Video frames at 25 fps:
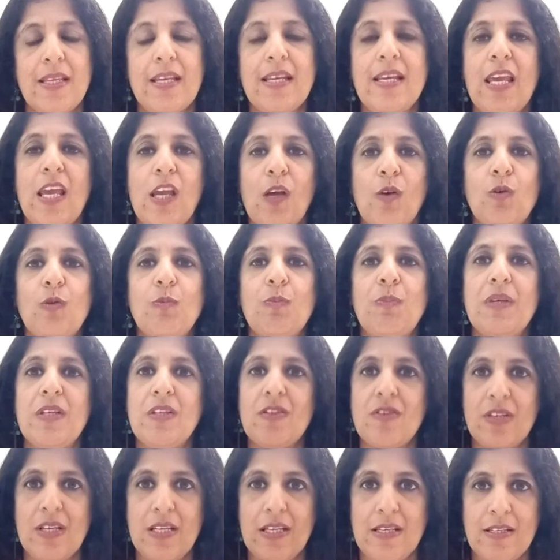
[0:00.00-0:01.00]
then he could be
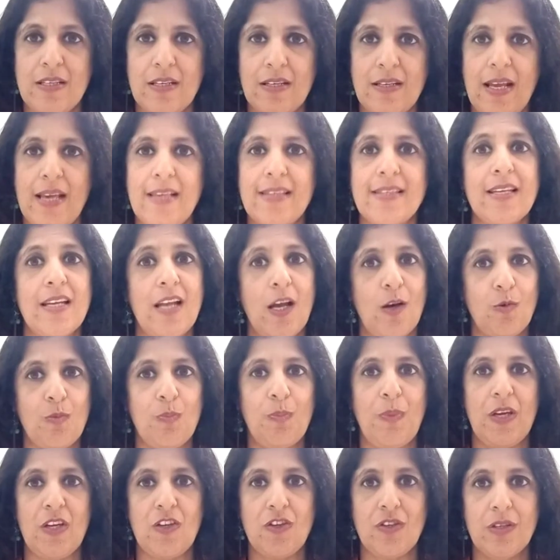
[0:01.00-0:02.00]
treated as an
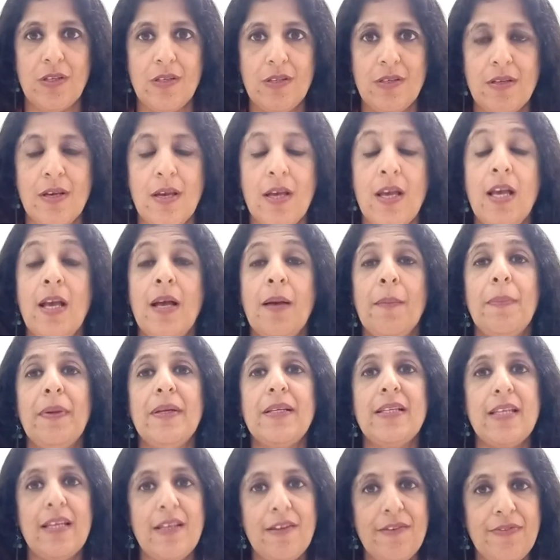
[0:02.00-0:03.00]
outpatient.
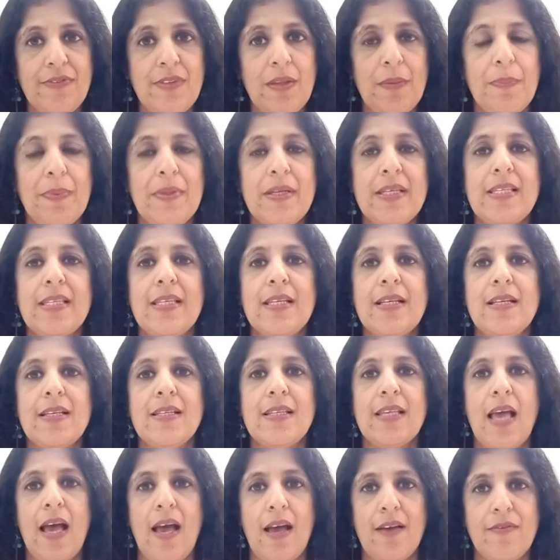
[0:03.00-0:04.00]
But if the person
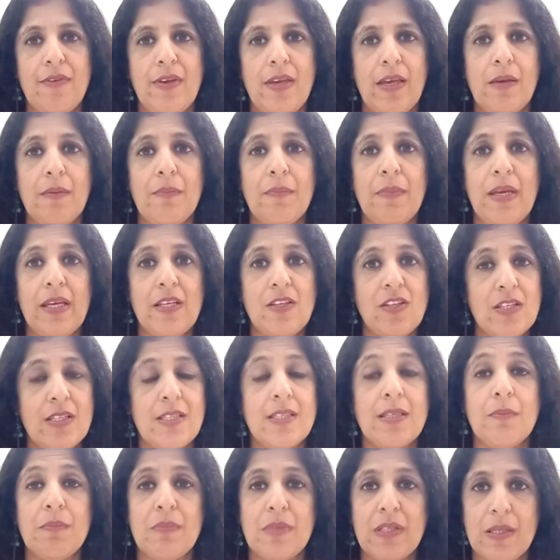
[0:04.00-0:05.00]
is having major
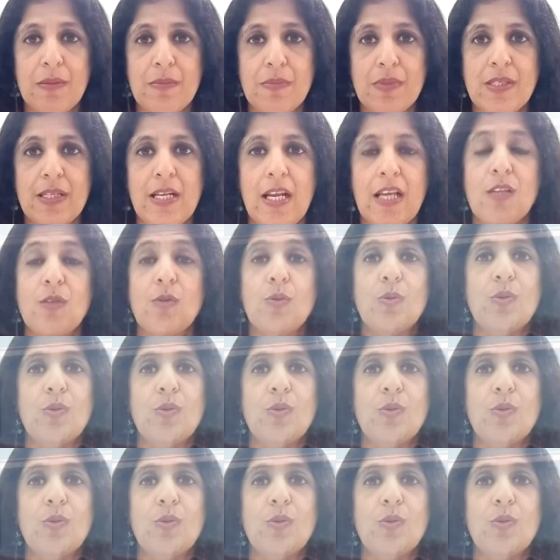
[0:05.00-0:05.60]
symptoms like